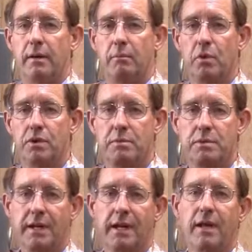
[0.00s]
put some
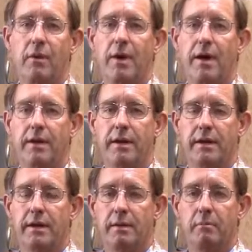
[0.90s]
sealant around it,
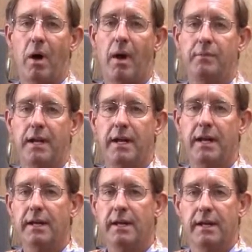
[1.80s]
popped it
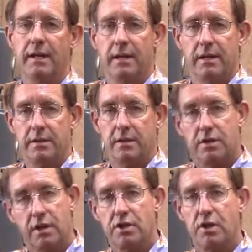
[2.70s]
in, so
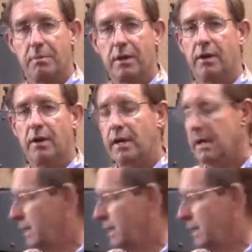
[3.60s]
she should be good.